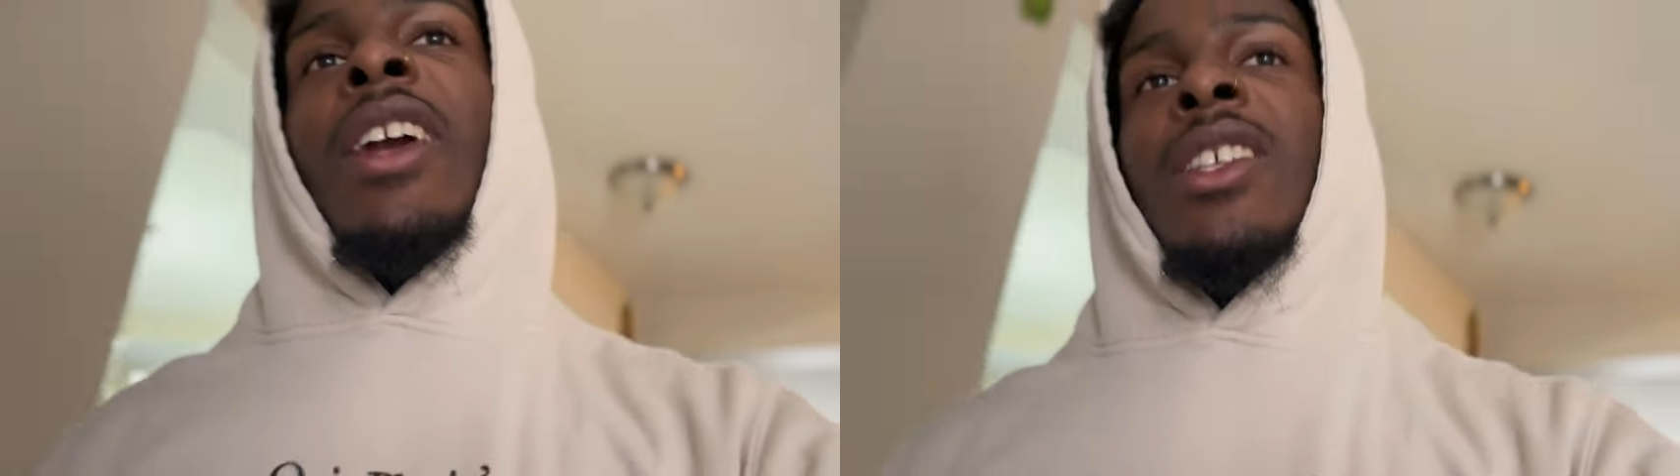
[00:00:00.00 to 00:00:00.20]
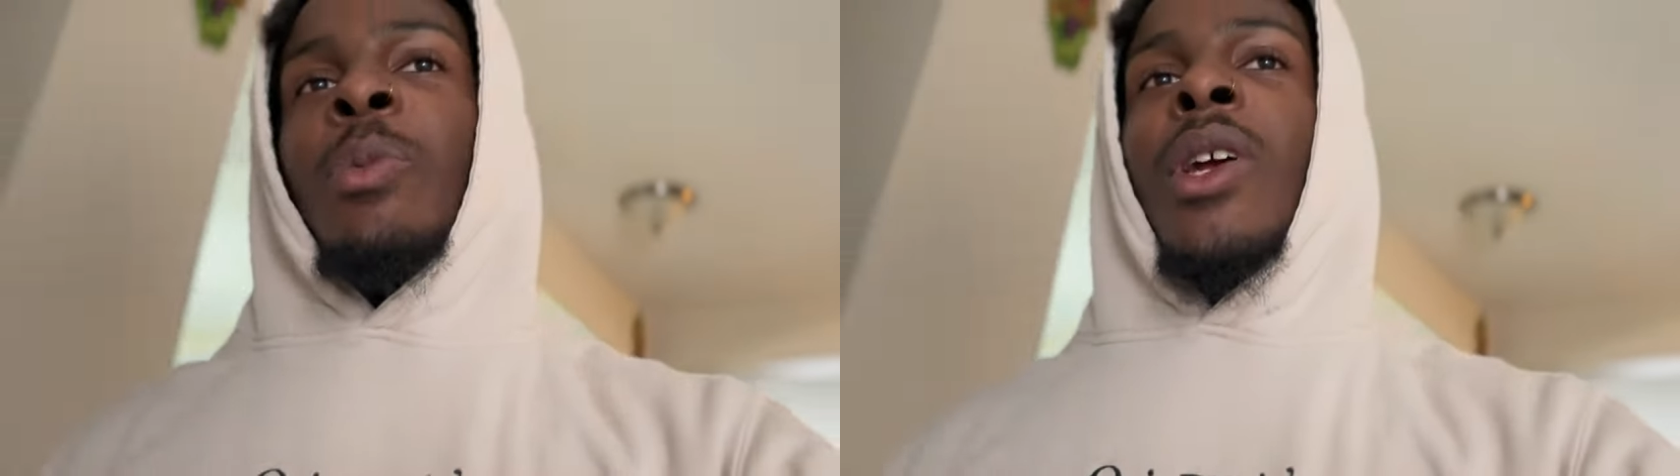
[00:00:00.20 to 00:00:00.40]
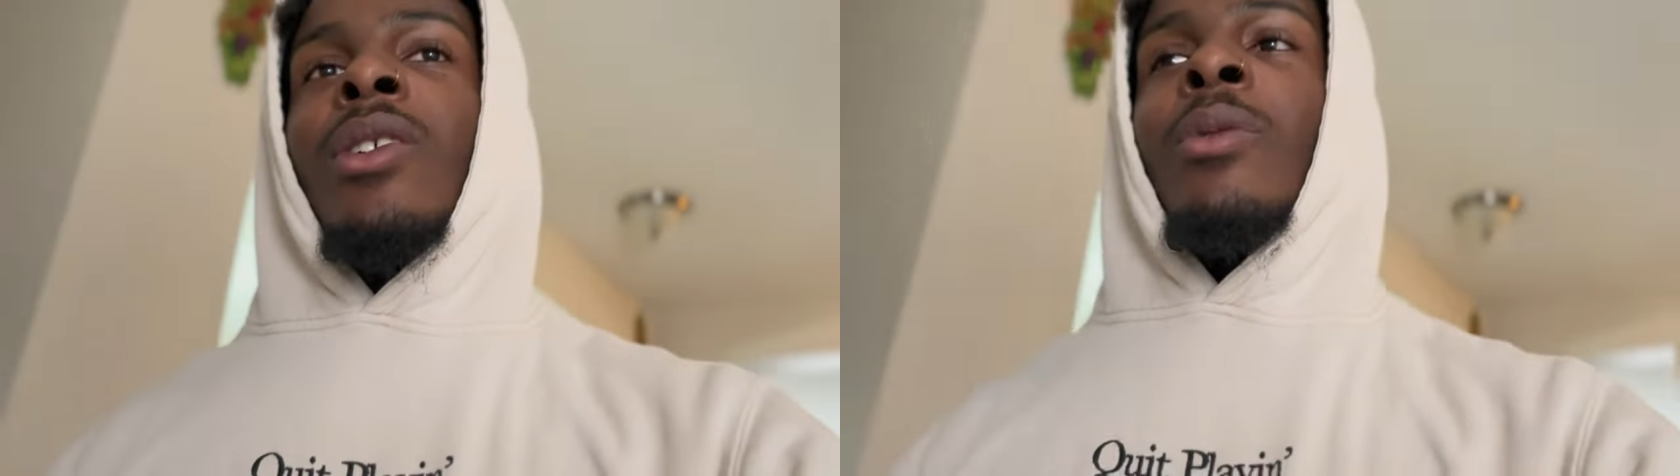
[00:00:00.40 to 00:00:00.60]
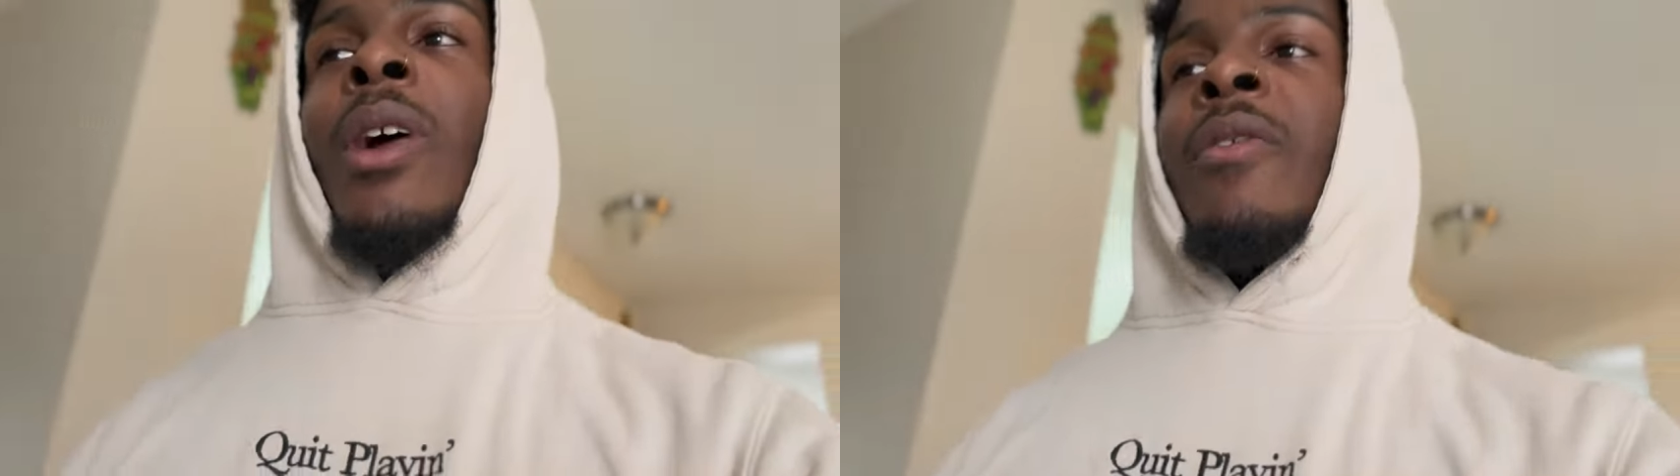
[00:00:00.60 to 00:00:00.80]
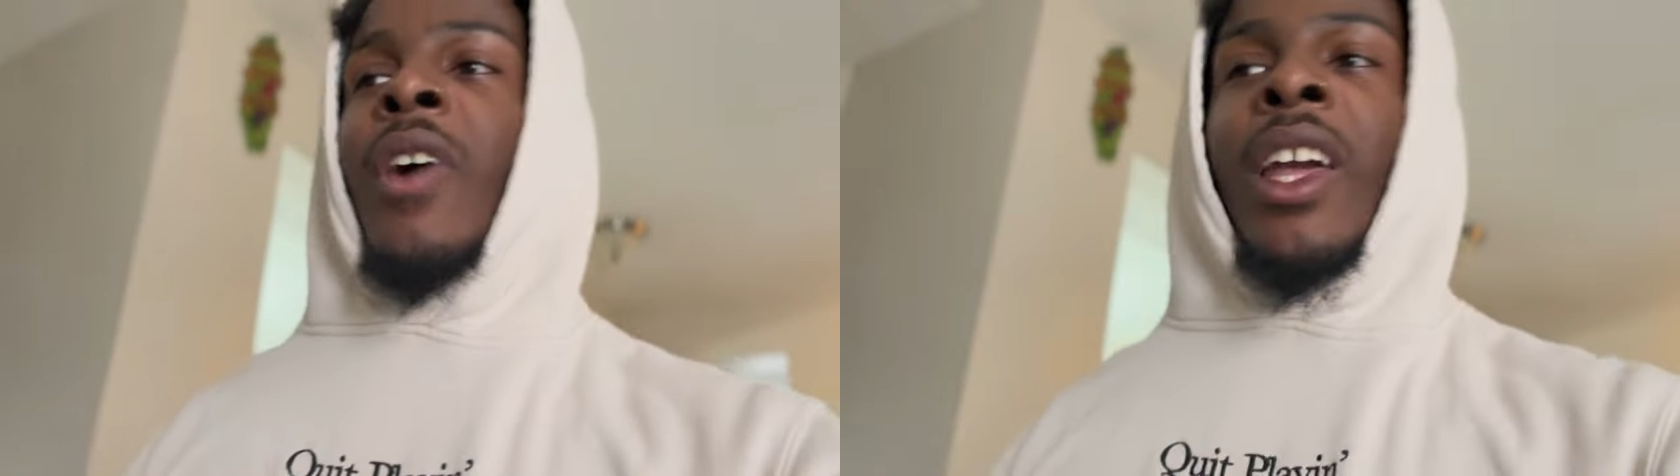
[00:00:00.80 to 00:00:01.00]
got some heat on the
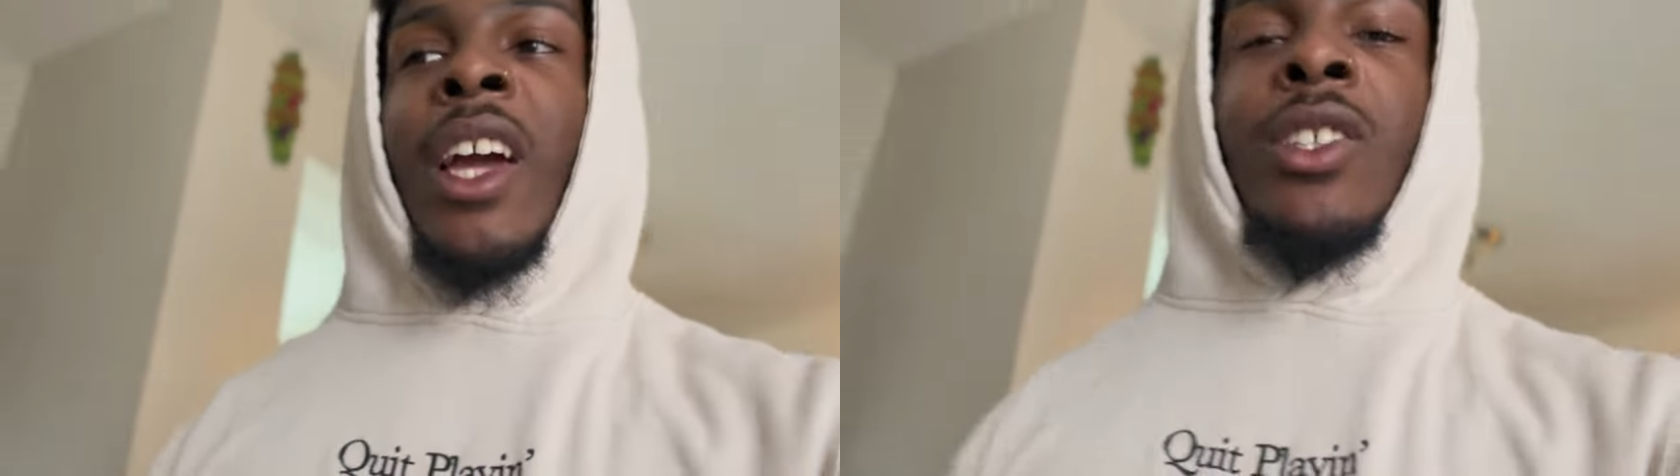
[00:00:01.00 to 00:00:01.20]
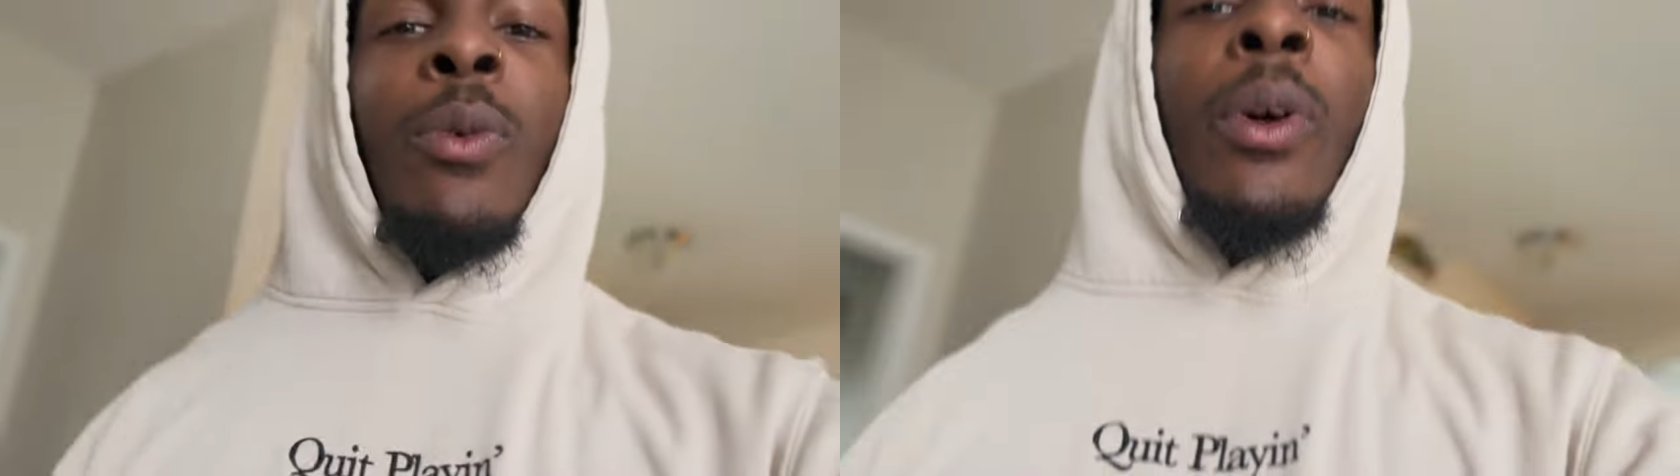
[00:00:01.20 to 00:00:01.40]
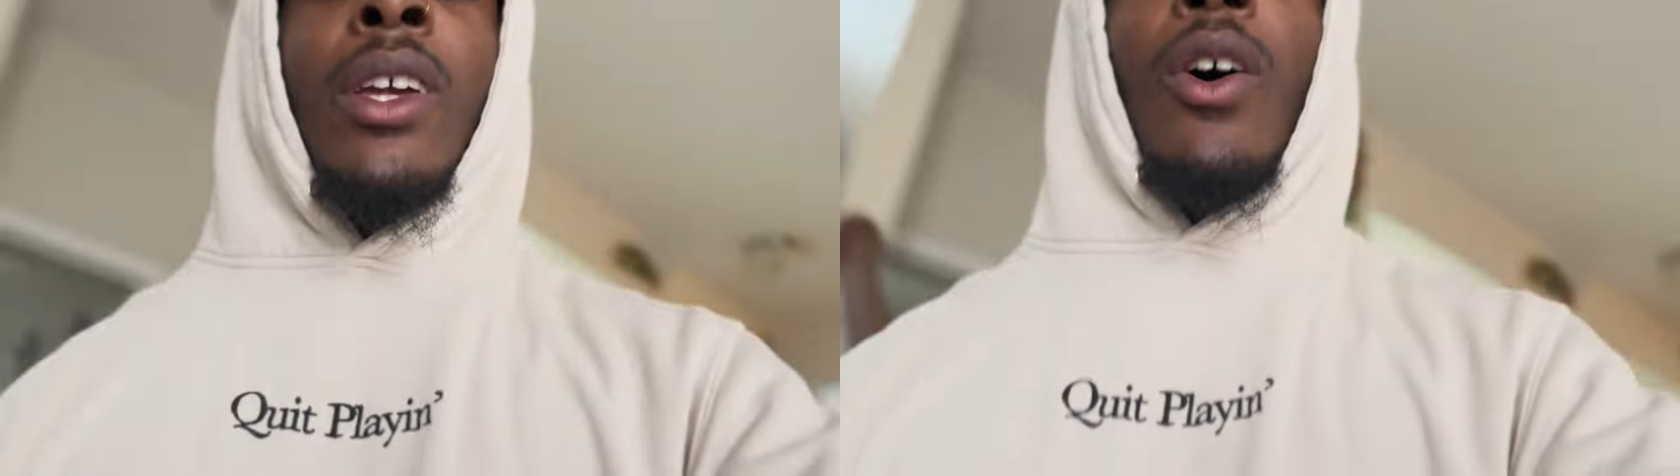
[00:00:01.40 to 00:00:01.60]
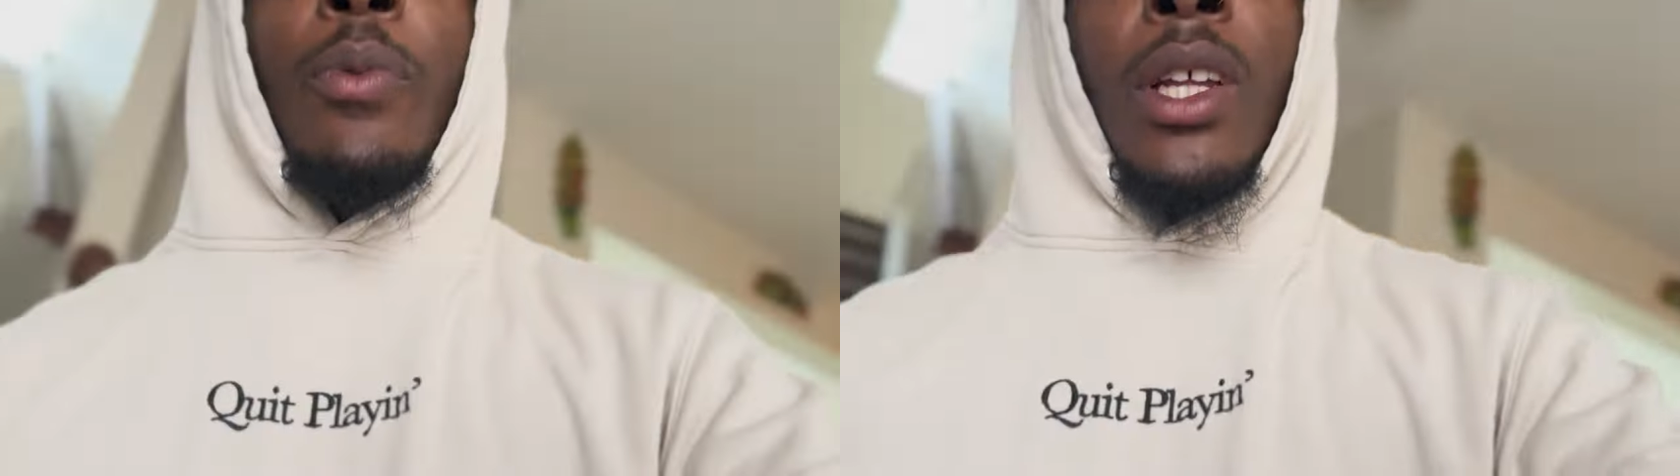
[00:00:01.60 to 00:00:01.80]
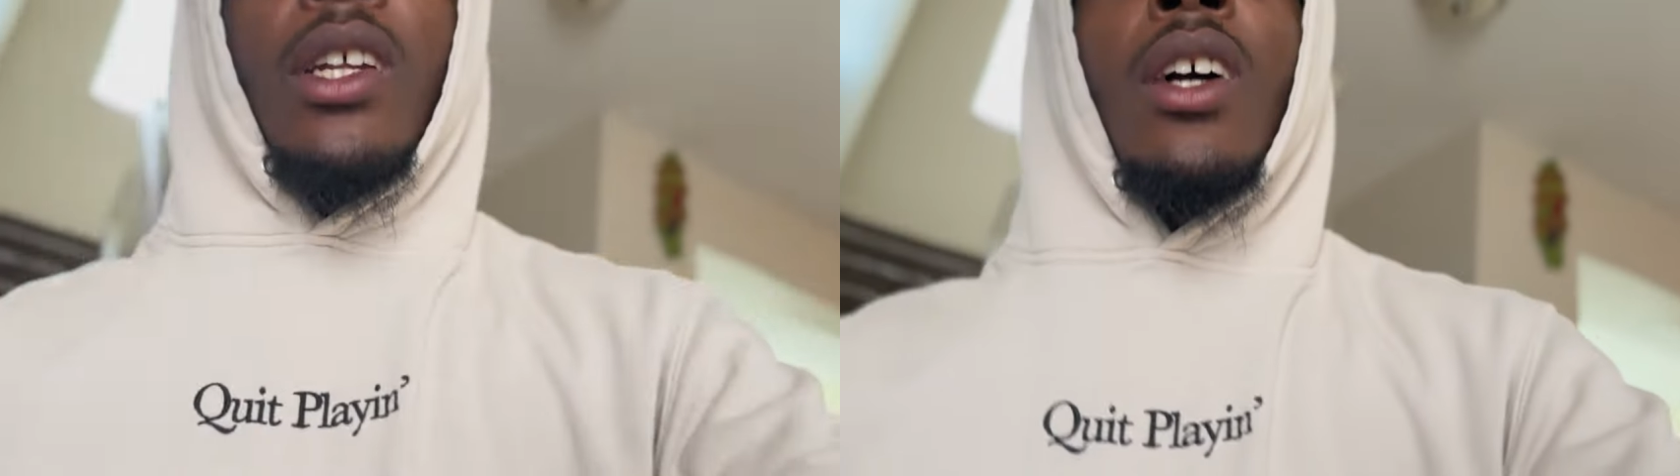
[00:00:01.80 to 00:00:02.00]
way. If I catch him when he
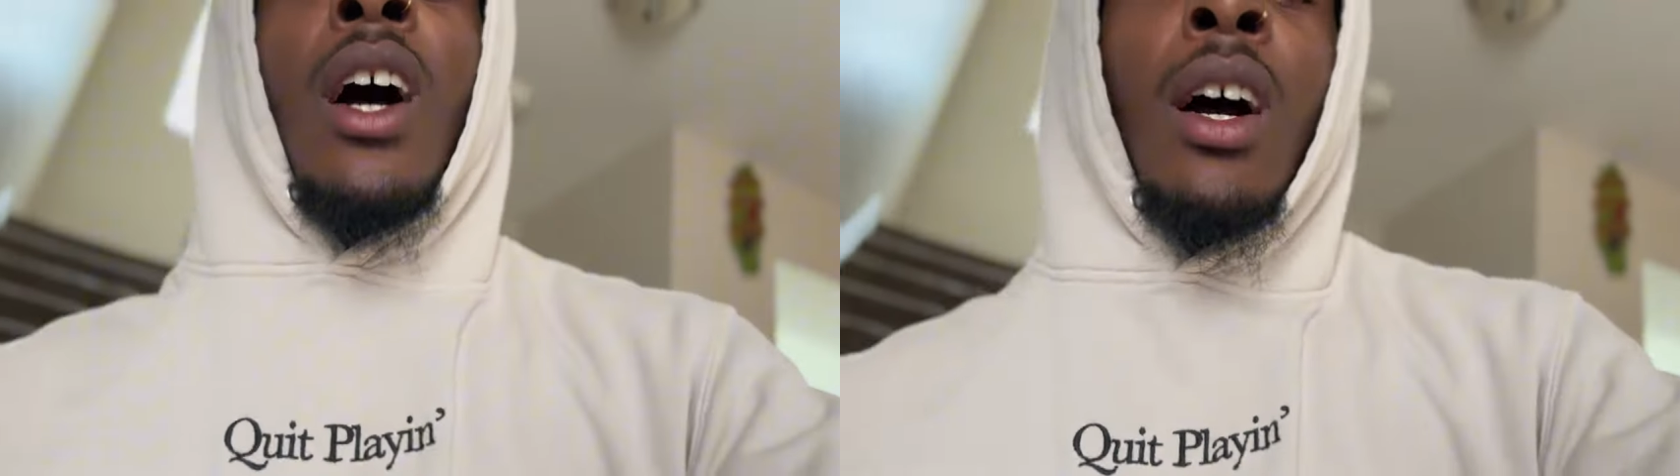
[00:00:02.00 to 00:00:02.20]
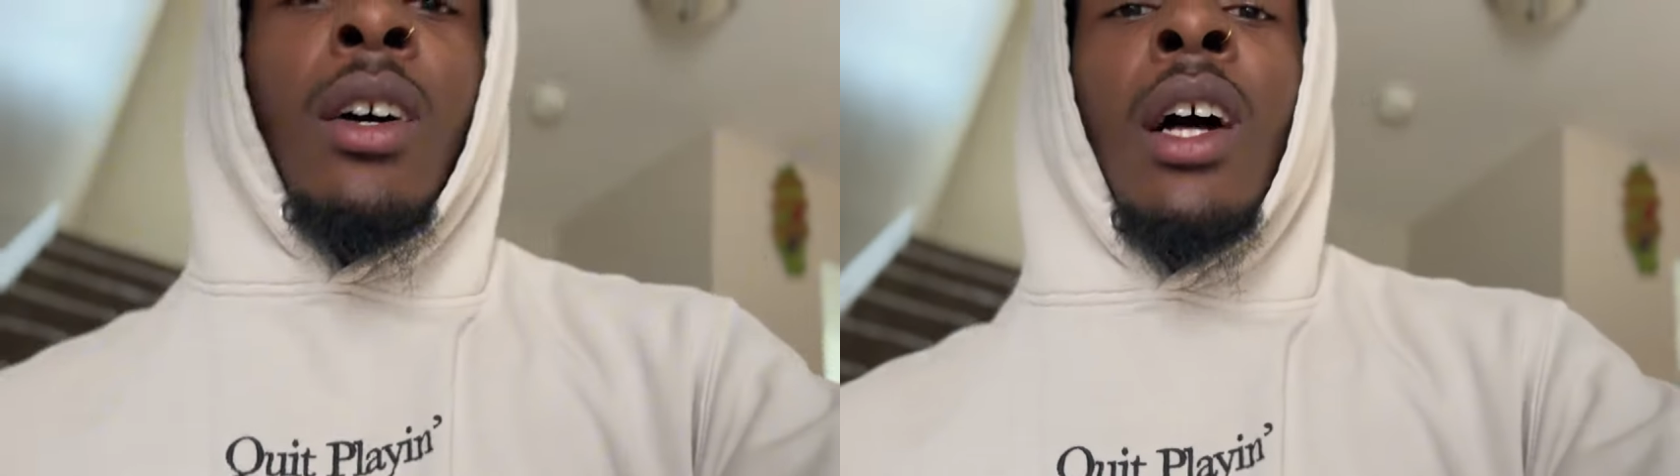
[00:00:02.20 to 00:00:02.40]
open it, I,